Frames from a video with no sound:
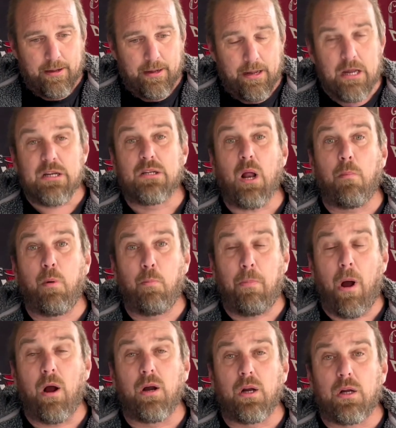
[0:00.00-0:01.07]
is Double
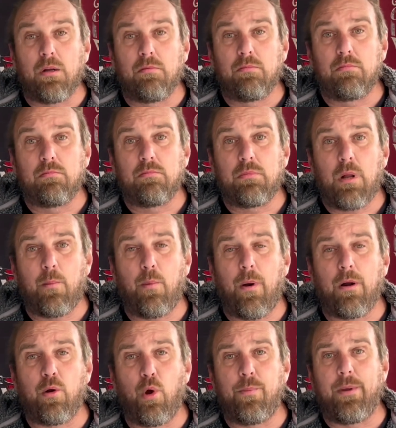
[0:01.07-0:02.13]
Punk, Double
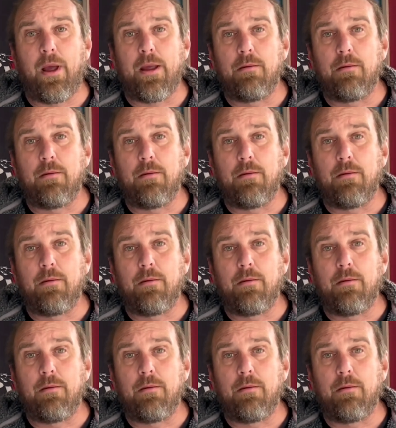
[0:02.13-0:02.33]
Punk I P